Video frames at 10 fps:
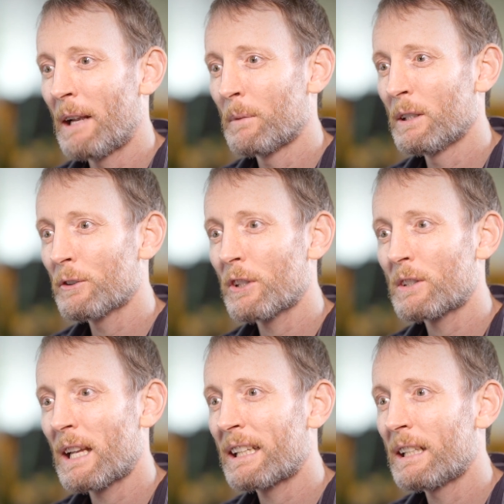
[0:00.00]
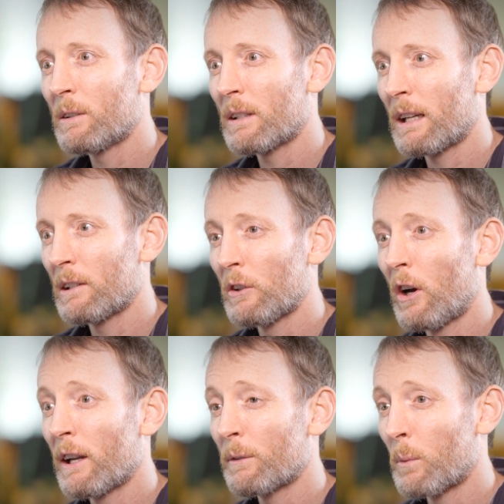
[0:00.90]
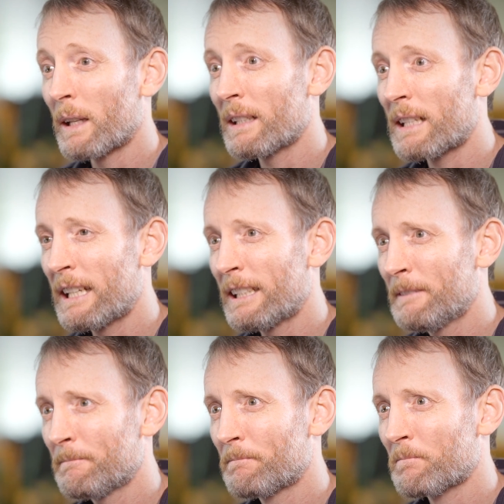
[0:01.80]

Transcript: and we also take in live weather data,